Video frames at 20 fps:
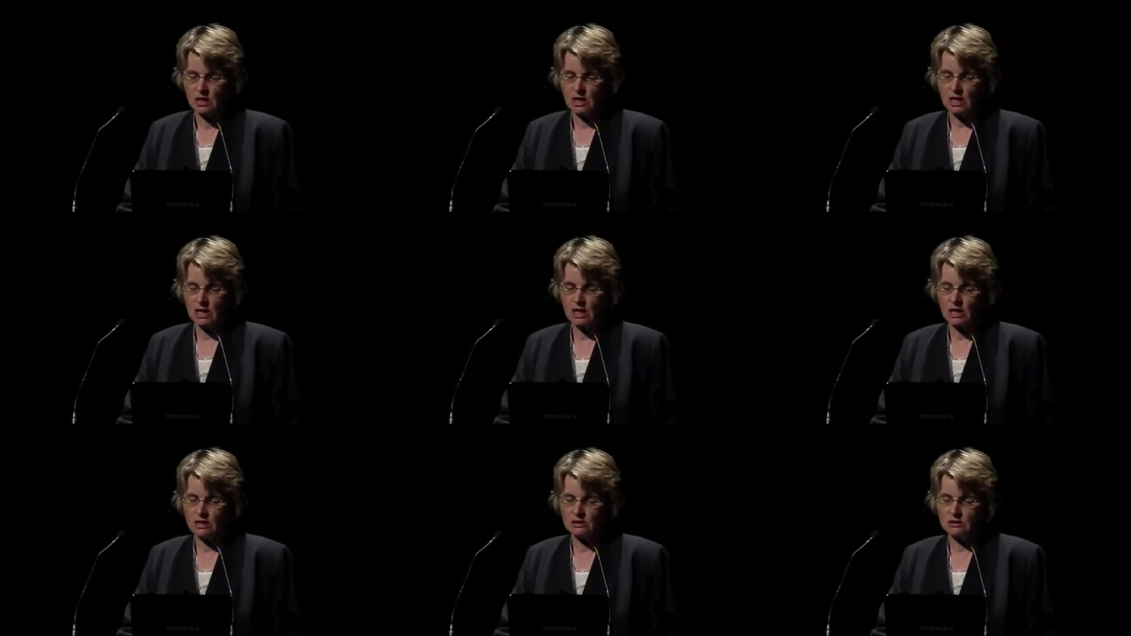
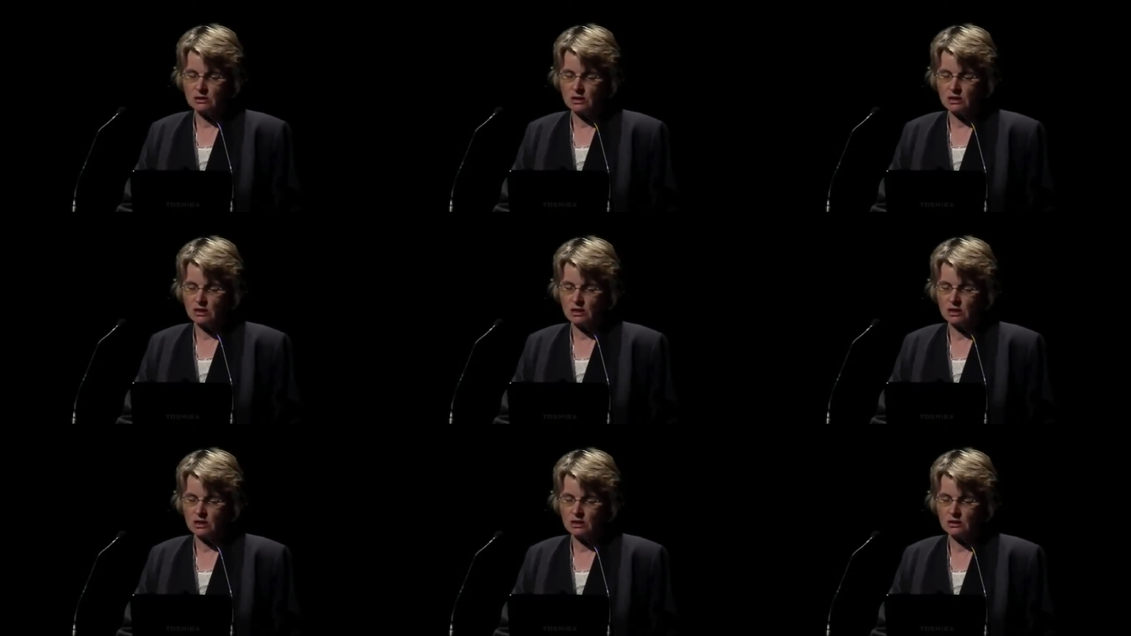and
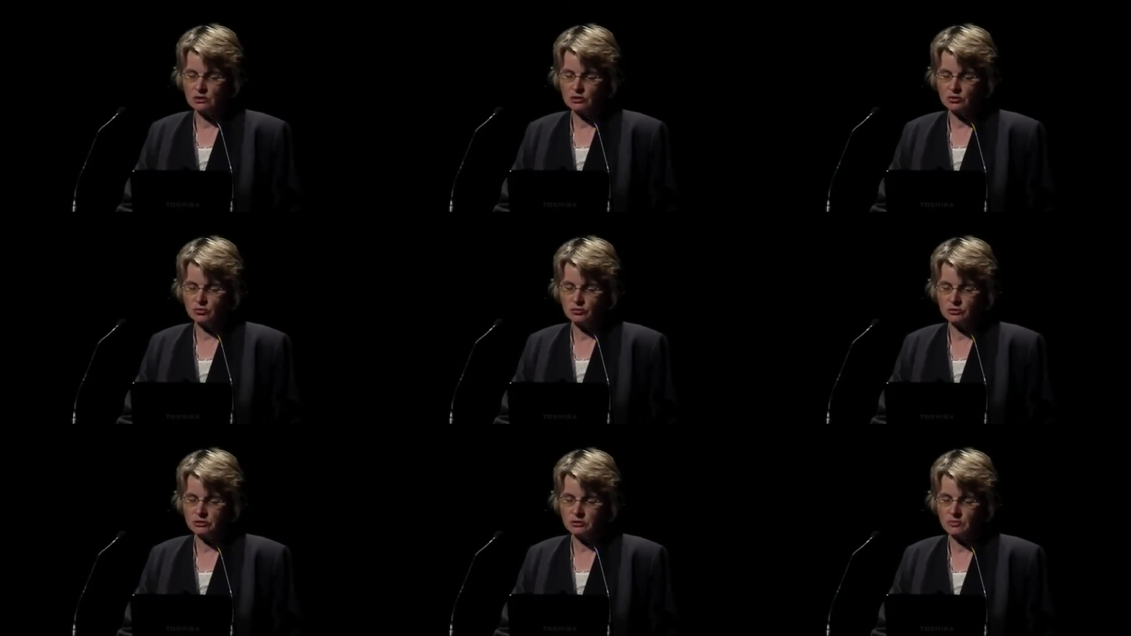it
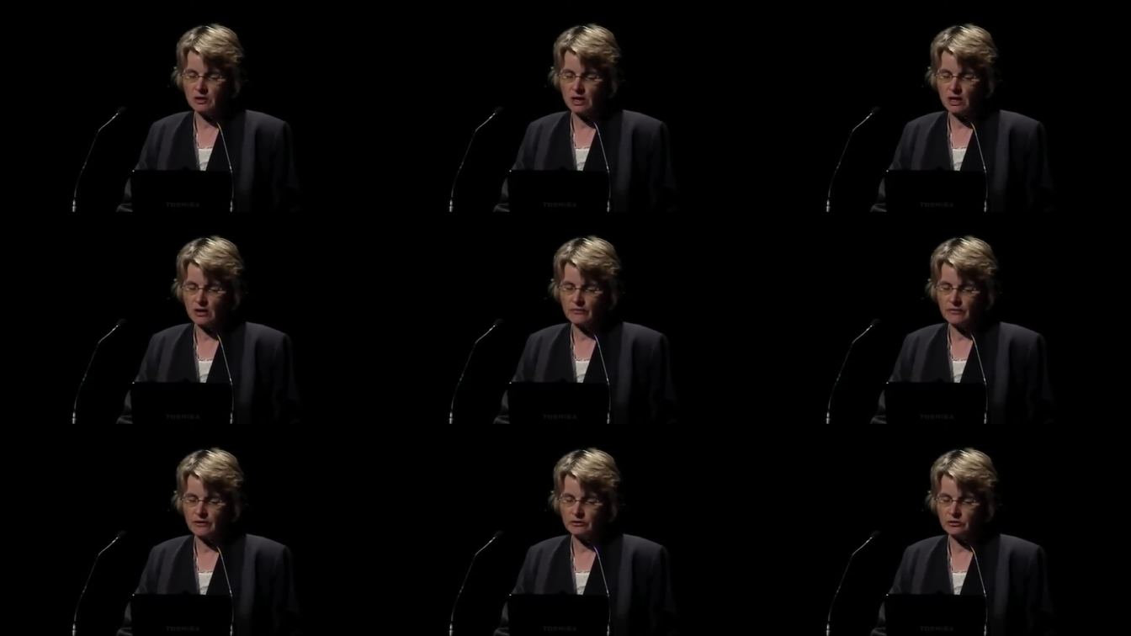talks
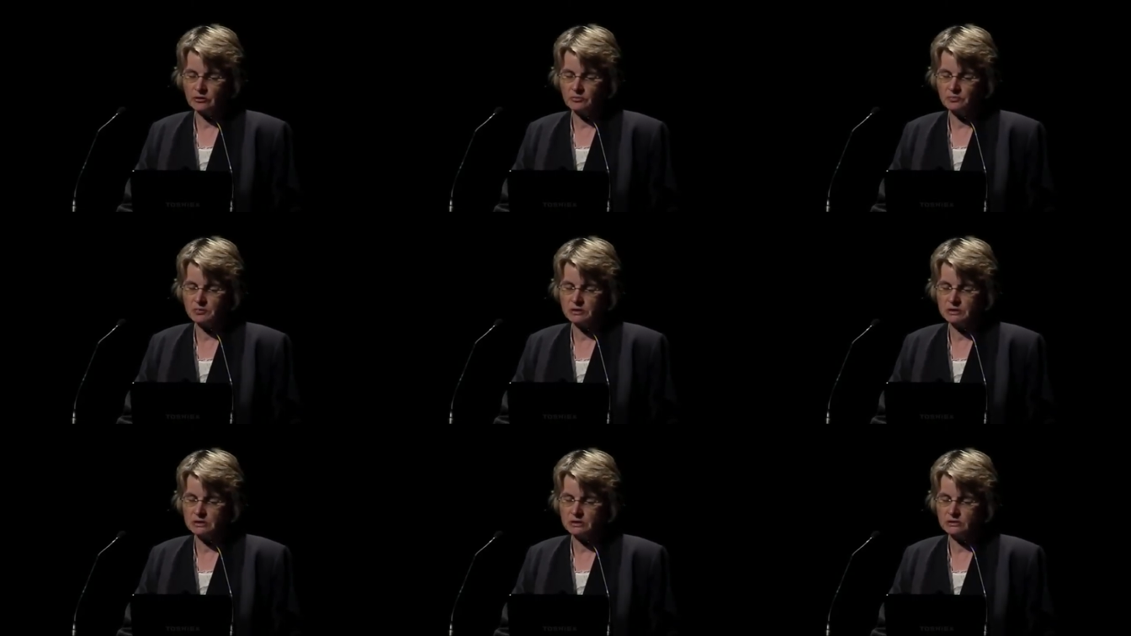about that the
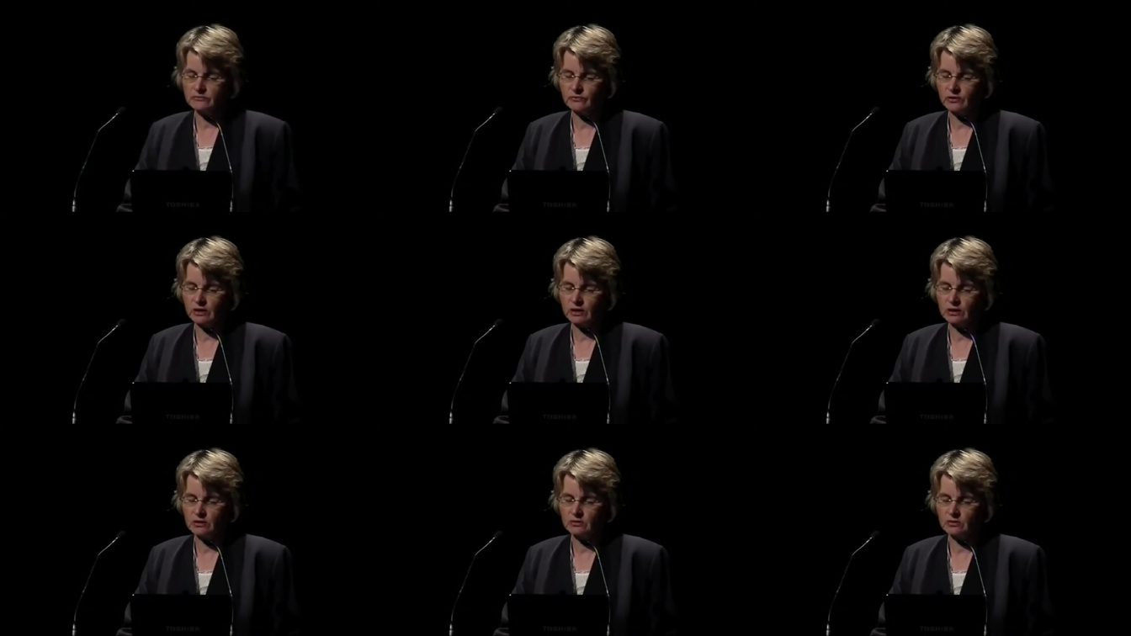business
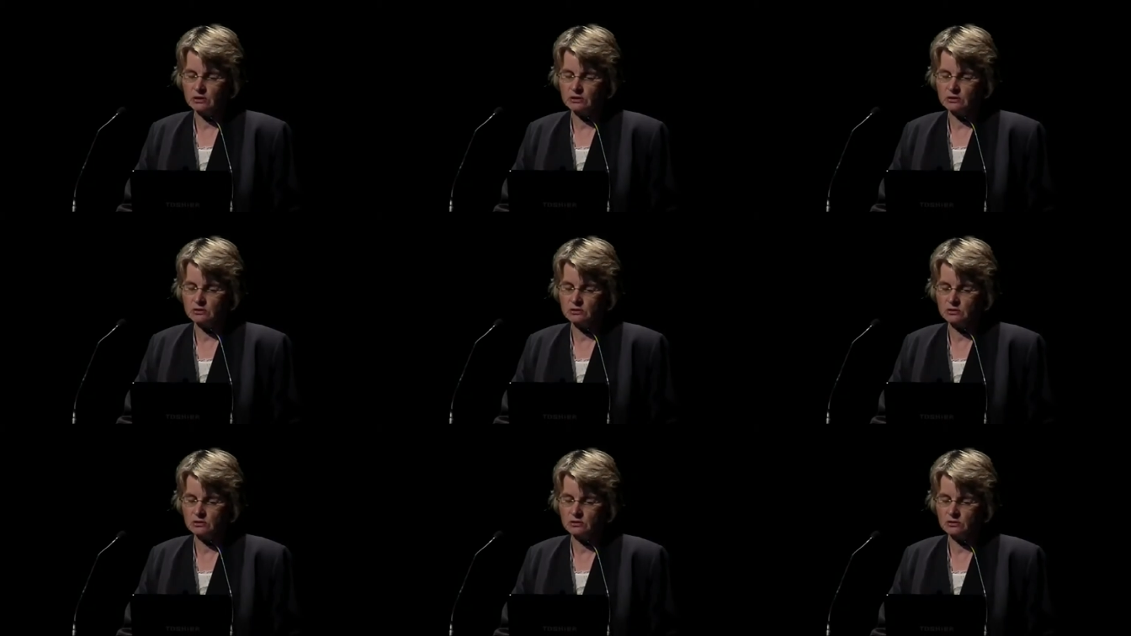value is
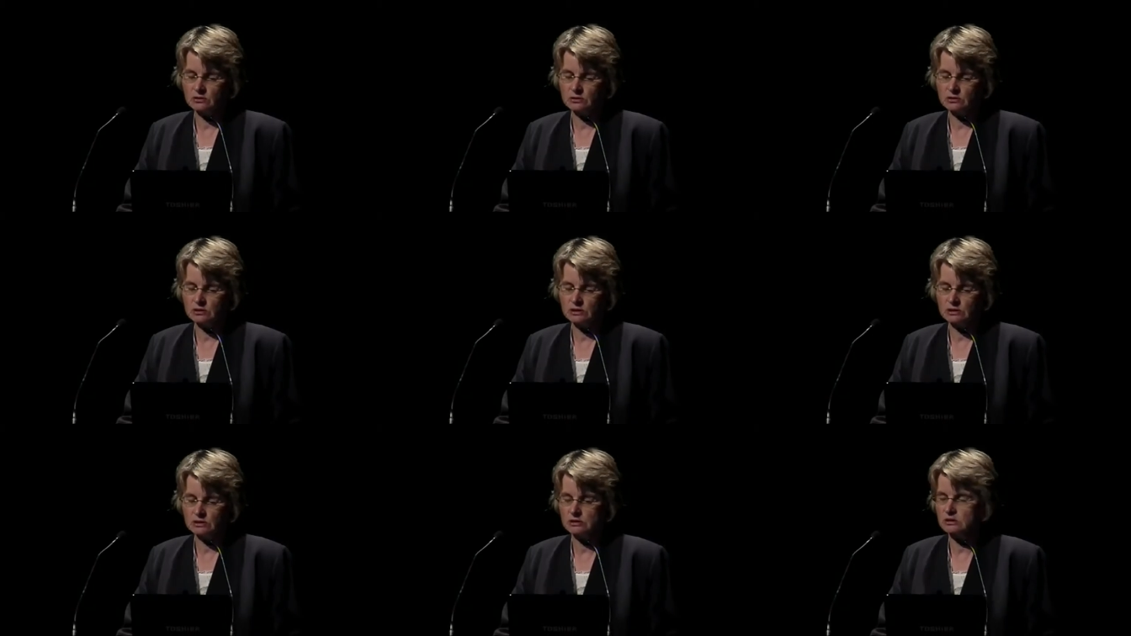
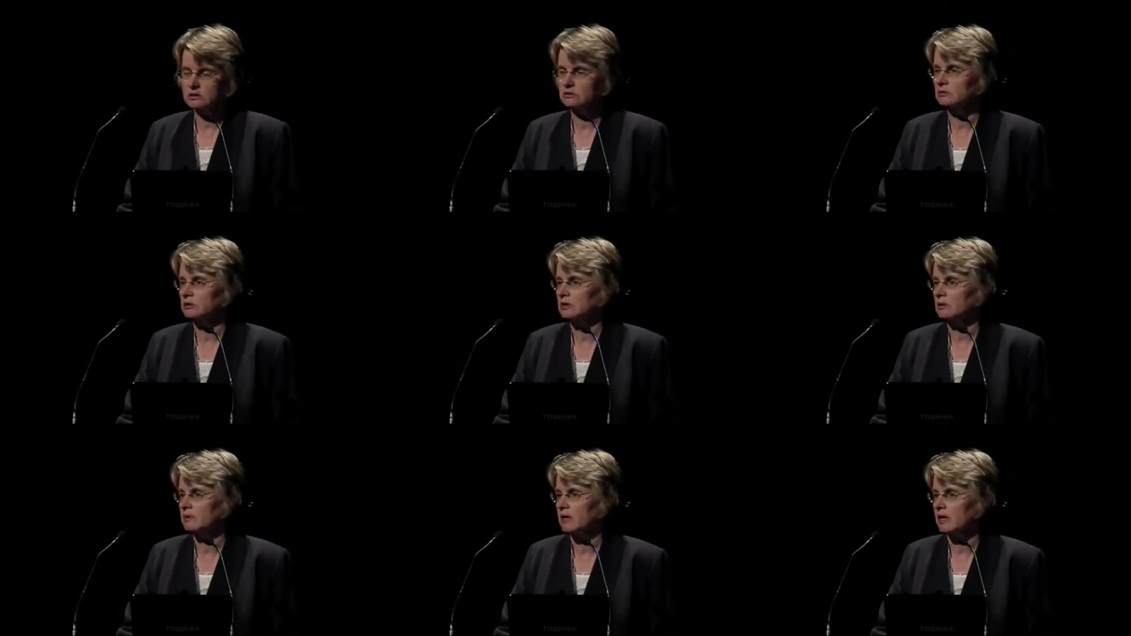not
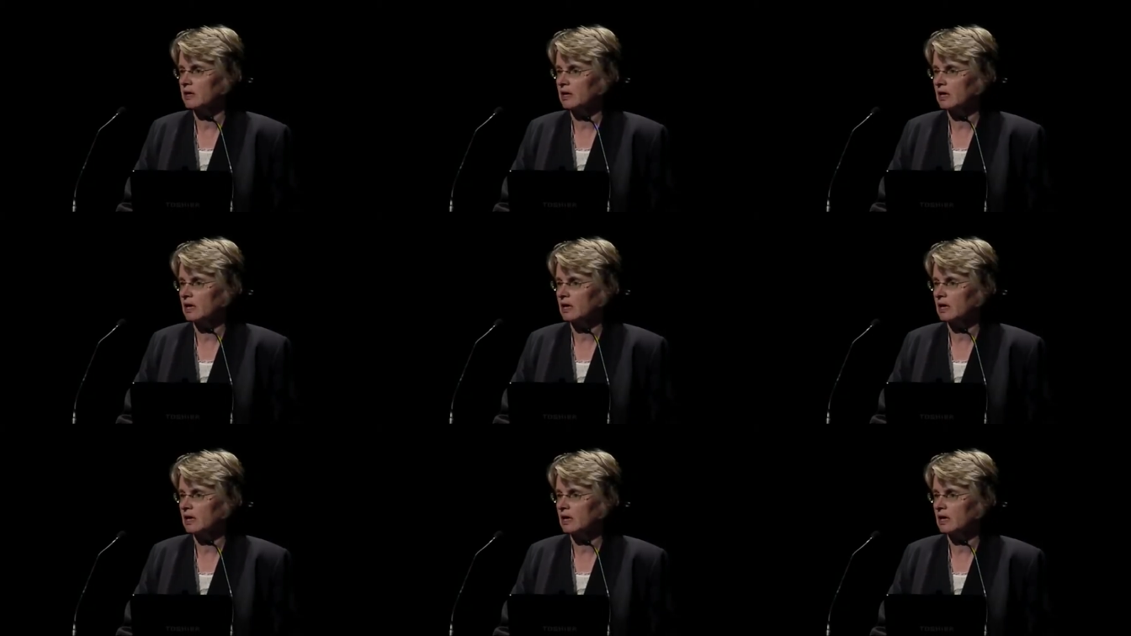necessarily about